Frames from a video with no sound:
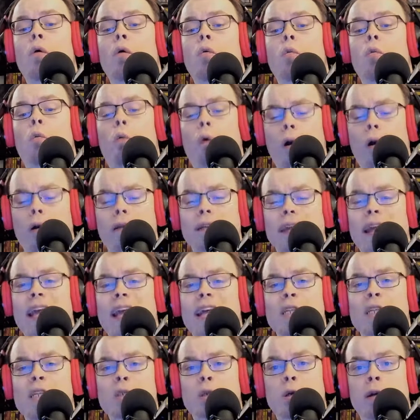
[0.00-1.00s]
worked
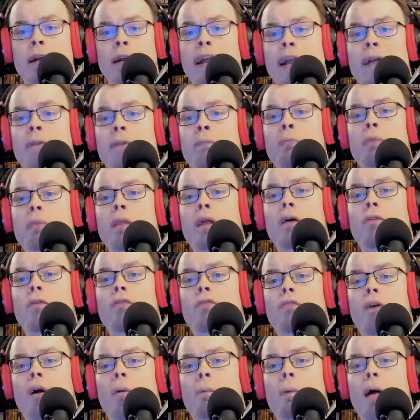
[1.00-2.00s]
injury
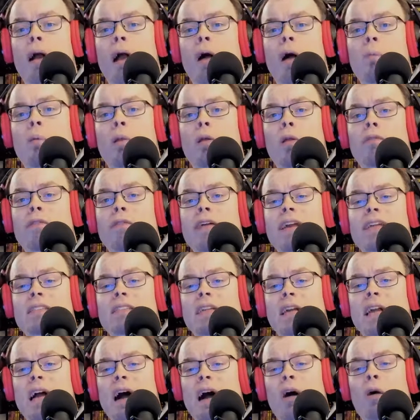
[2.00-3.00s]
from a couple of weeks
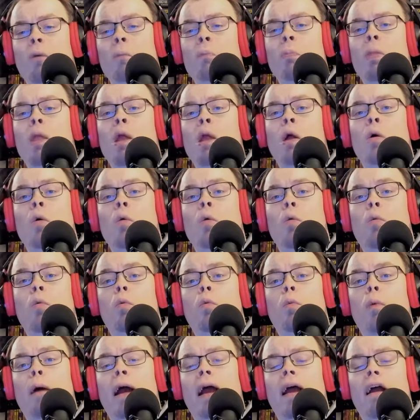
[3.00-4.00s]
ago
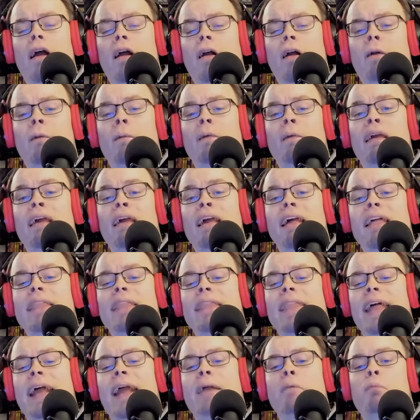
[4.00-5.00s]
where
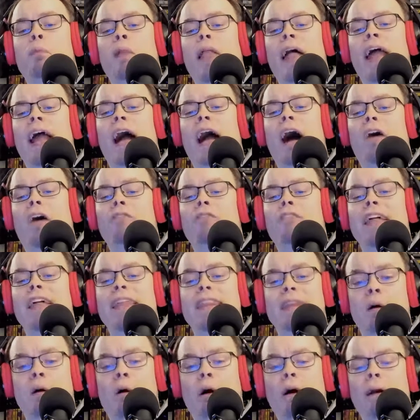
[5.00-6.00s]
they play off that
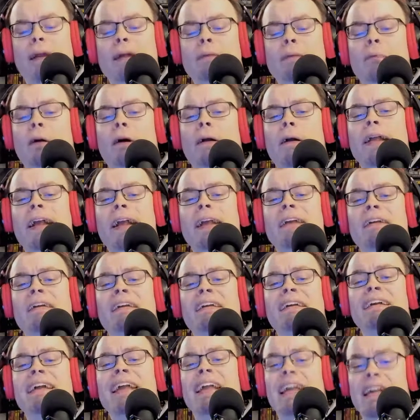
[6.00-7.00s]
the Hardy Party
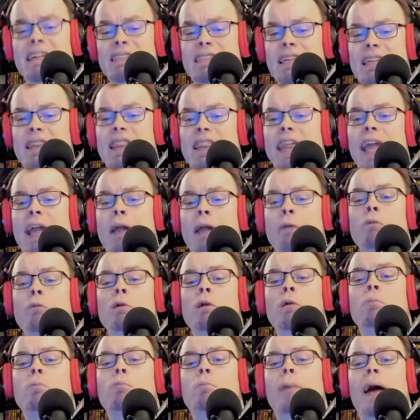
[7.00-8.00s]
is a thing.
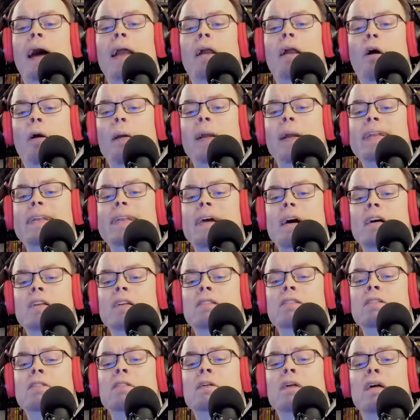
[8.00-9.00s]
Matt Hardy
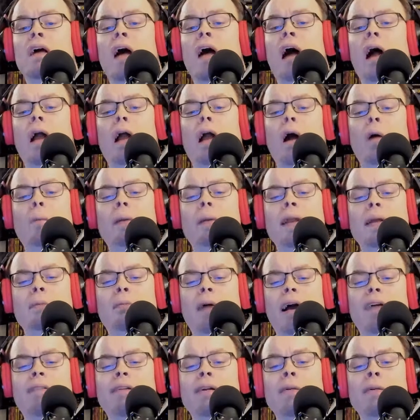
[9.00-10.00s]
does accompany
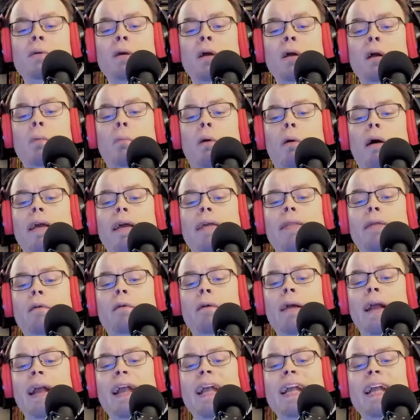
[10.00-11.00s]
Private Party of the
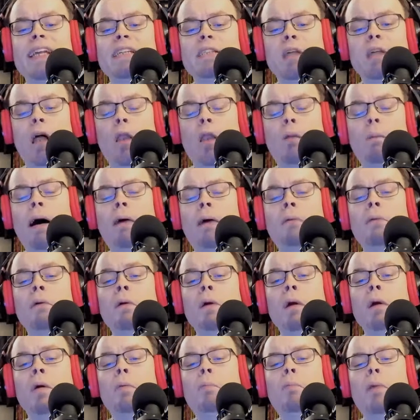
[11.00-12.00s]
Ring. He's all about
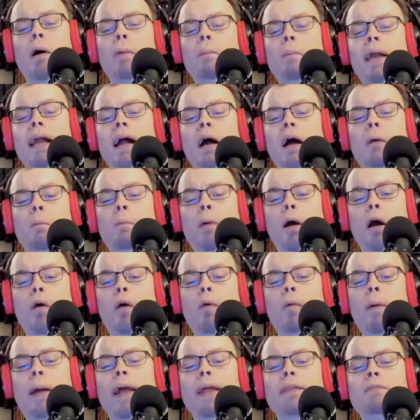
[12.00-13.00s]
pumping up Mark
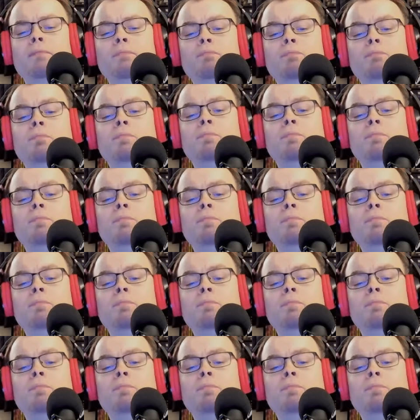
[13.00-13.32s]
Quinn.